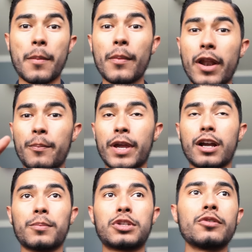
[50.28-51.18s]
I'm about to
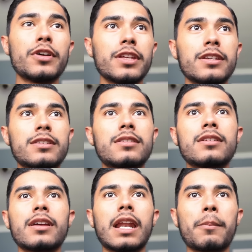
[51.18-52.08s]
pick up two of these
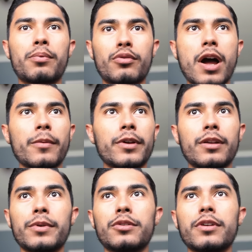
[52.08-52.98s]
and I'm probably going
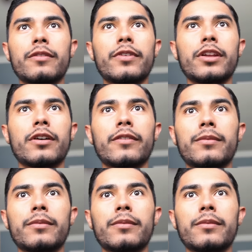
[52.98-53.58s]
to be doing a video of